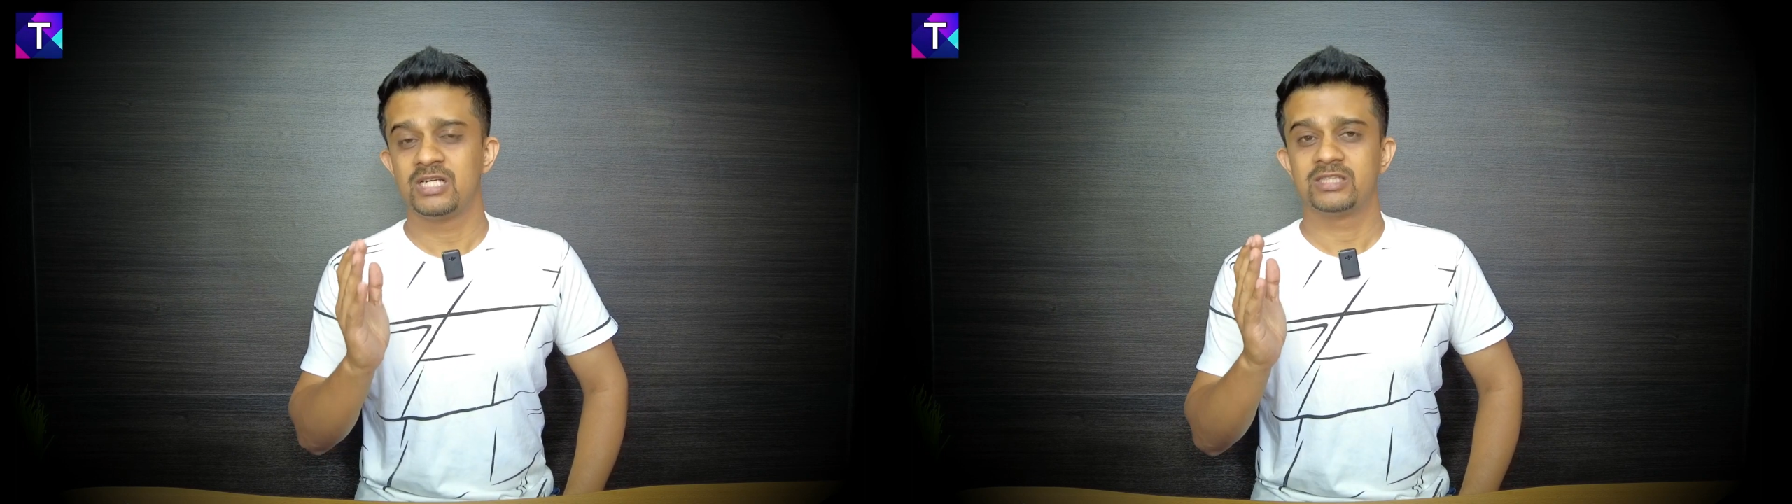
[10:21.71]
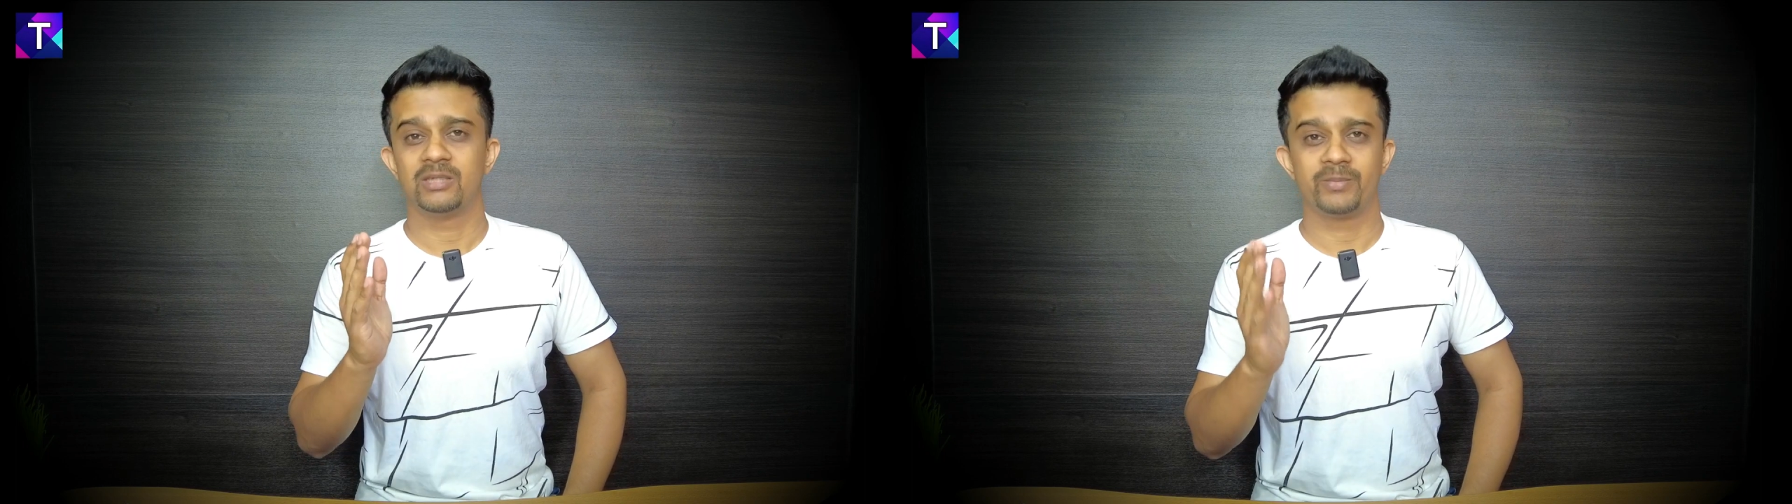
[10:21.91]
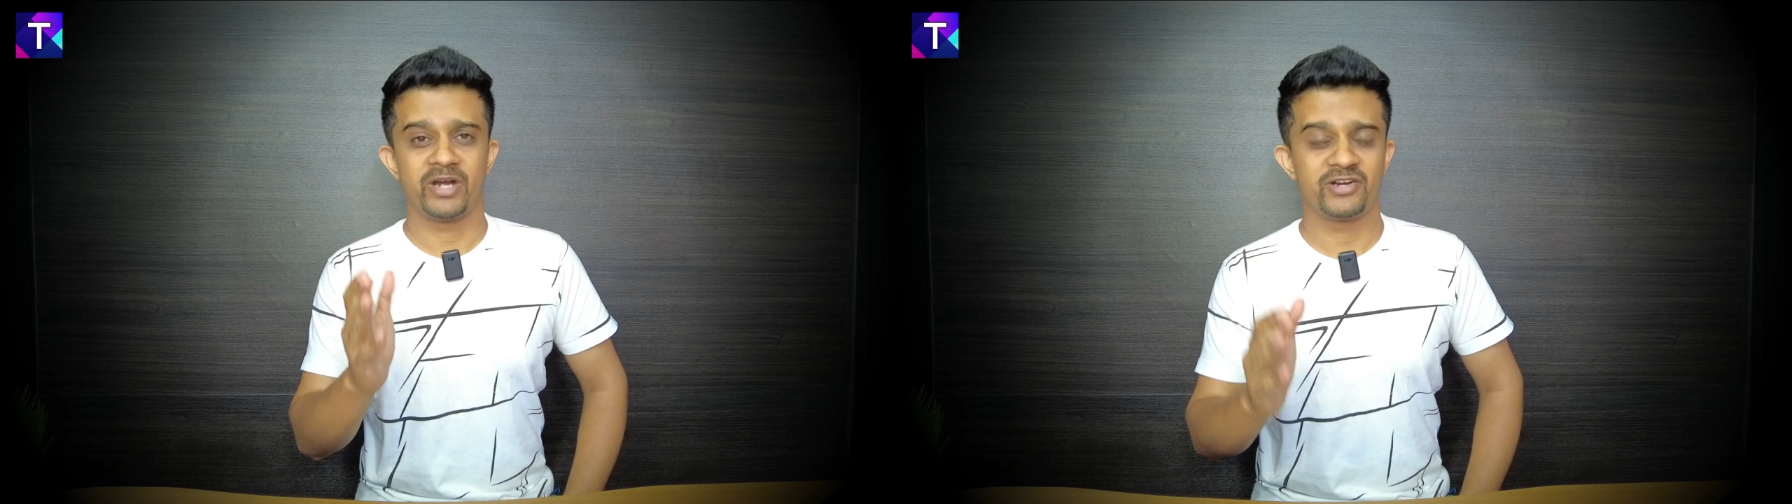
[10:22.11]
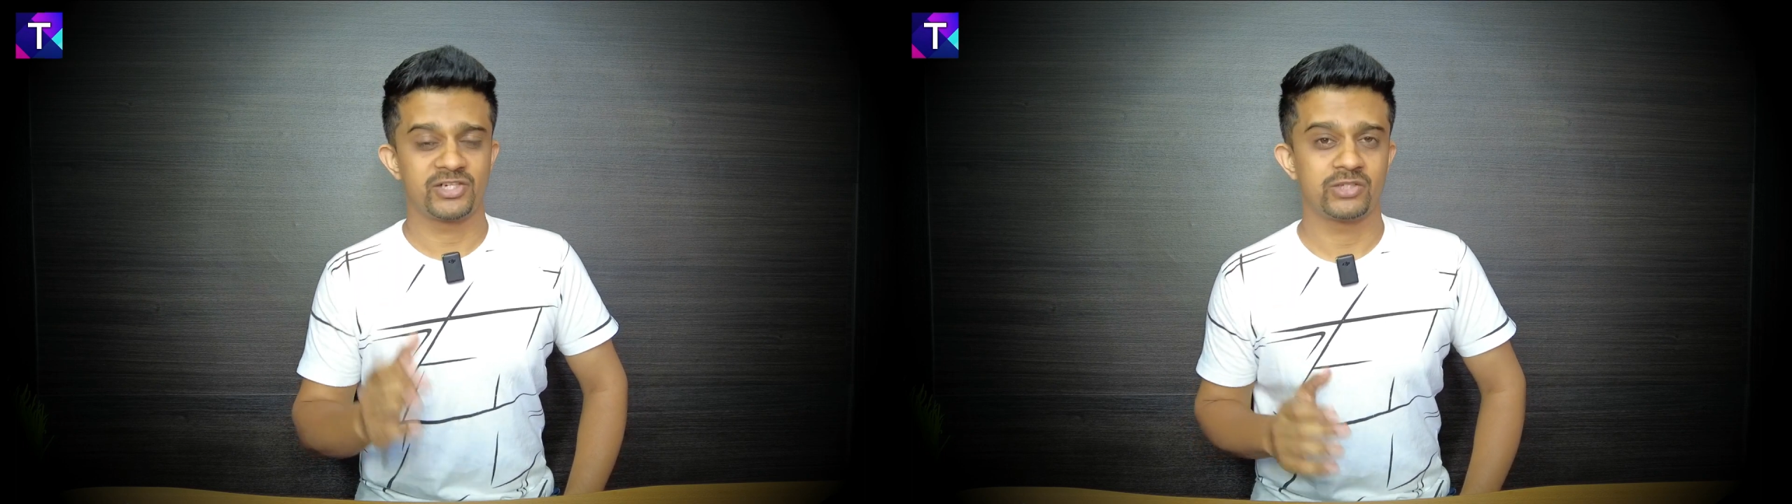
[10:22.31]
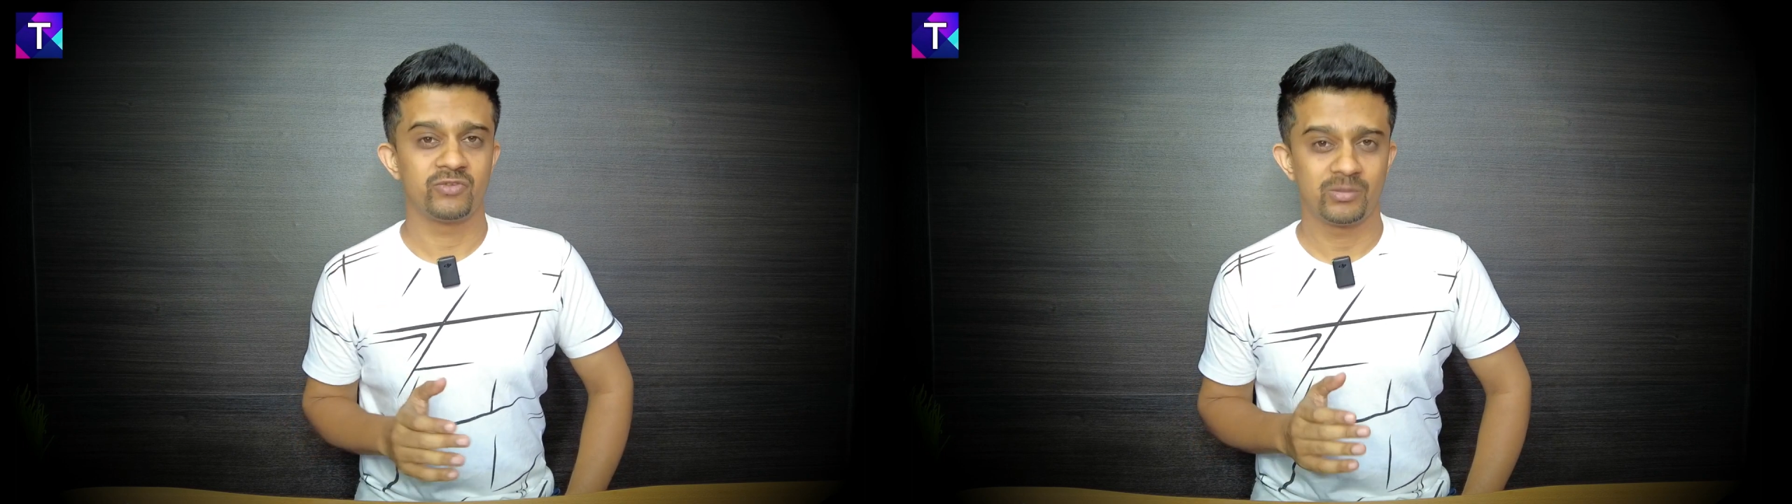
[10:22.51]
the
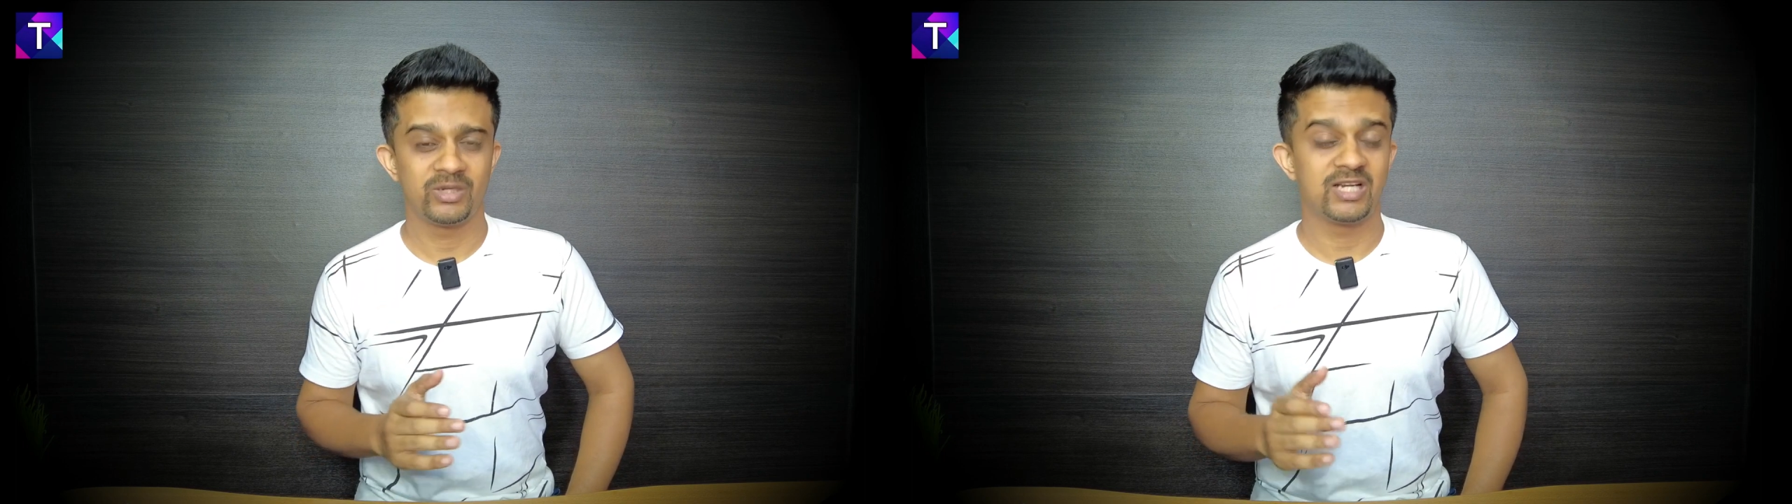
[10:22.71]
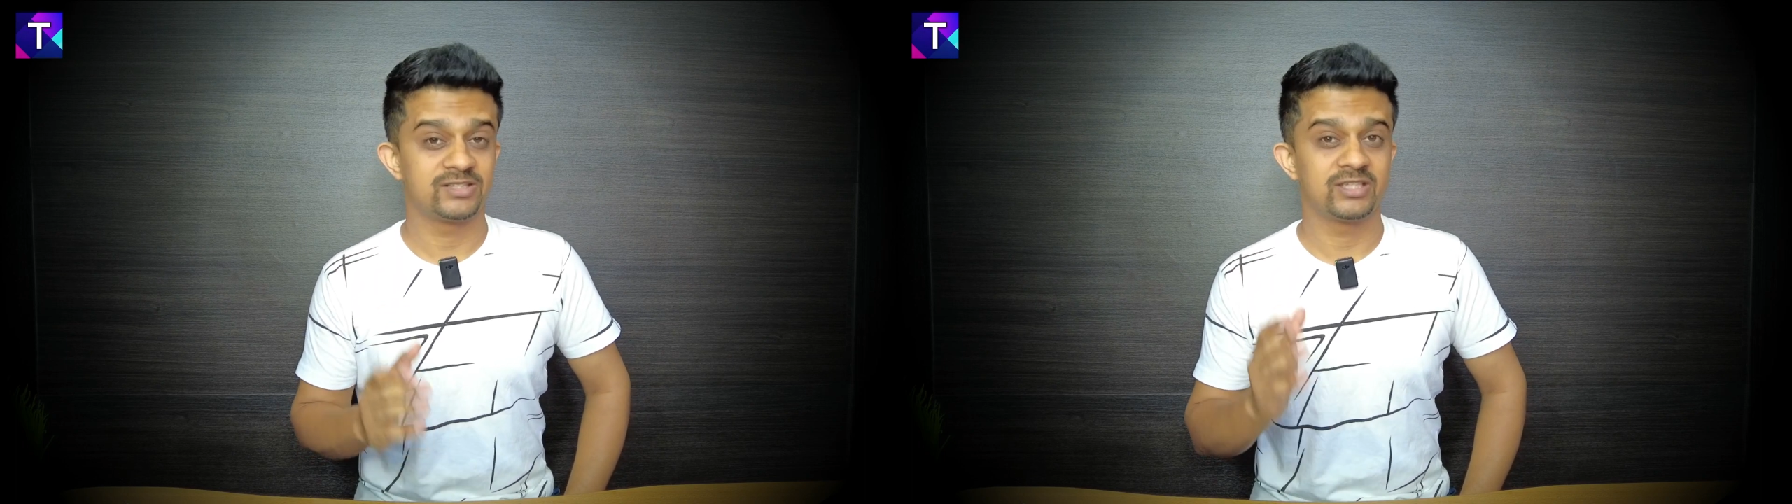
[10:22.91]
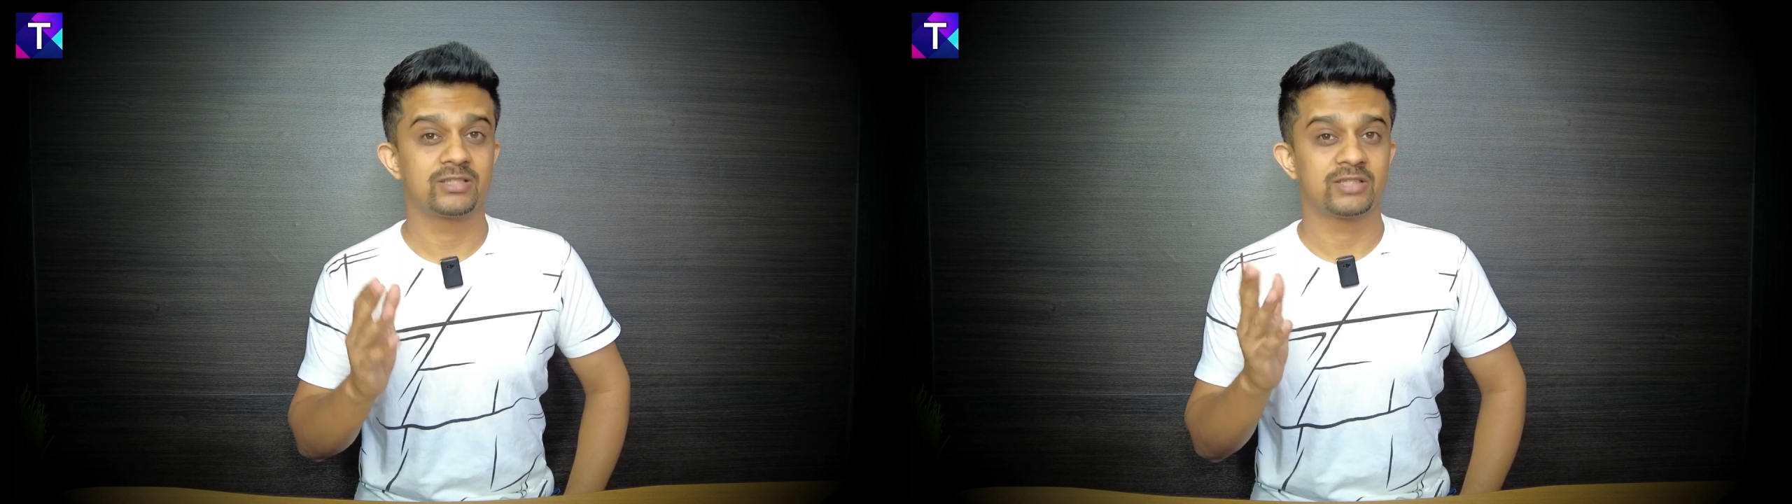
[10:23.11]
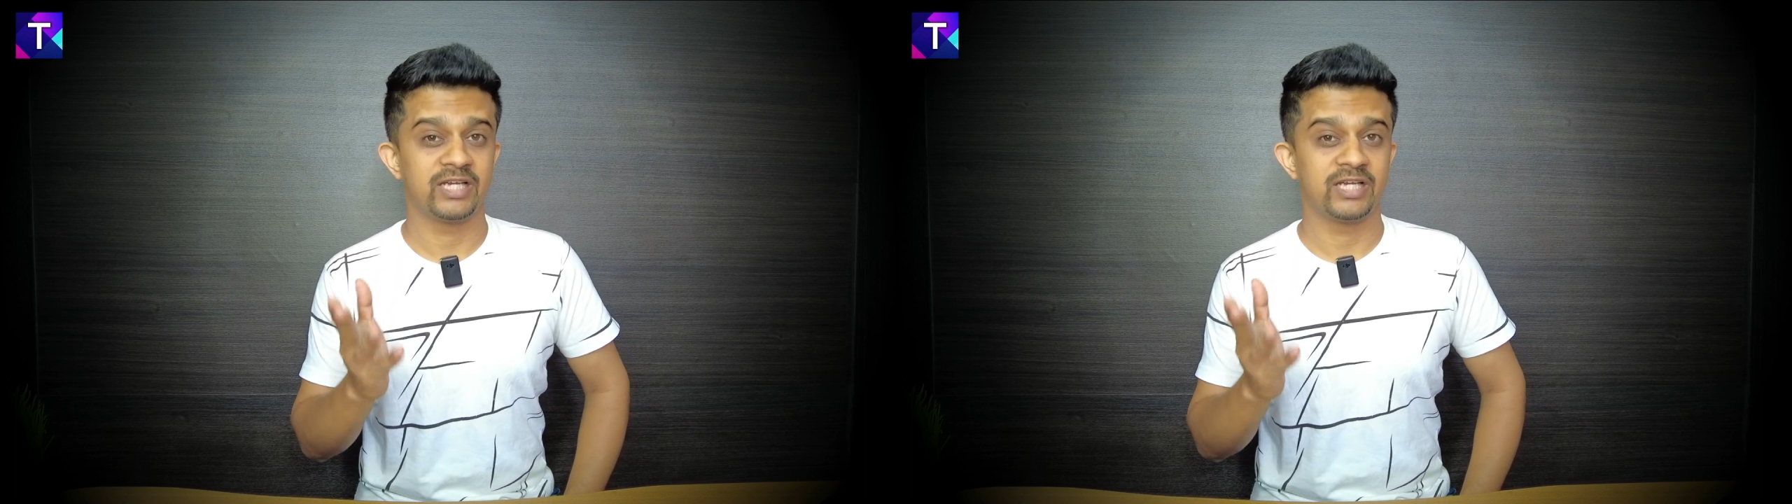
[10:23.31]
penetration will be lesser,